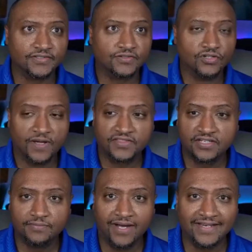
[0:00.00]
group, I think
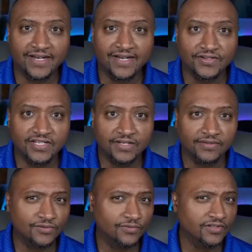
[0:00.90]
my entire team, I
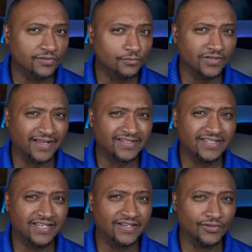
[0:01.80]
think we ended up with like
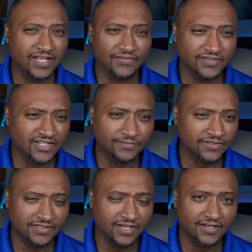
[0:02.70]
10 or 11, something
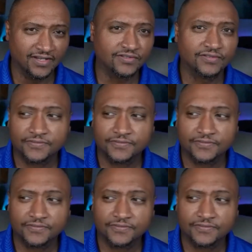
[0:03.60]
to that nature.